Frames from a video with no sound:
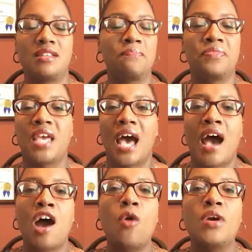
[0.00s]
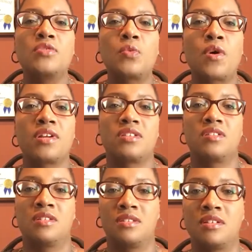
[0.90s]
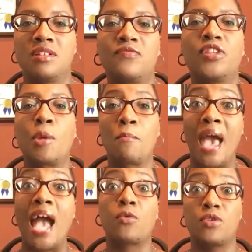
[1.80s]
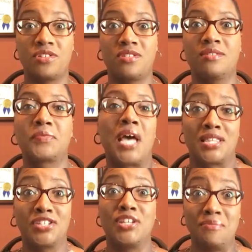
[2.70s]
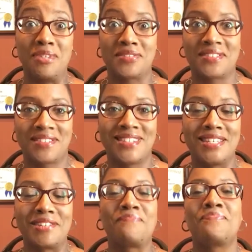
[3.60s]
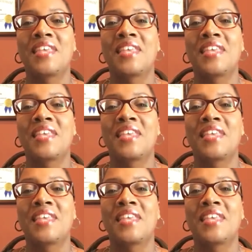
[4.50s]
And I always wanted to flip backwards like the gymnast did.